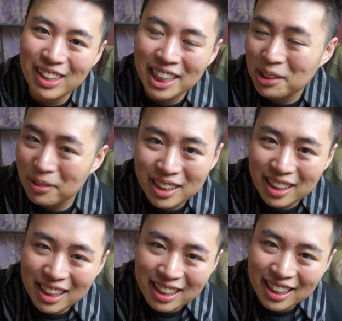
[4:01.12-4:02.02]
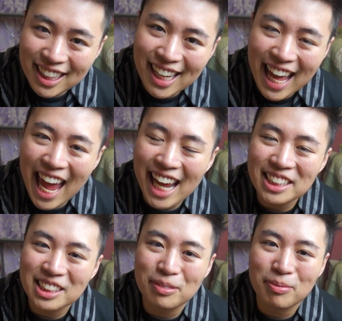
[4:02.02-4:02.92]
my Twitter
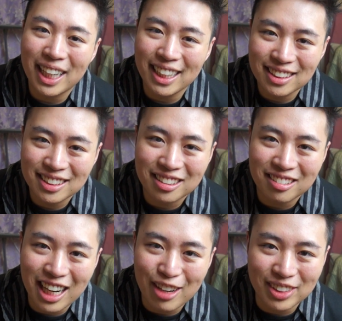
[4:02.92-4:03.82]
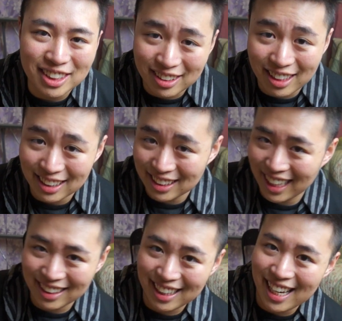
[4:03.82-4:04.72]
and my Instagram is
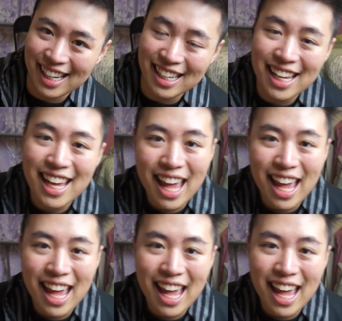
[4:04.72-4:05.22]
TheDantay.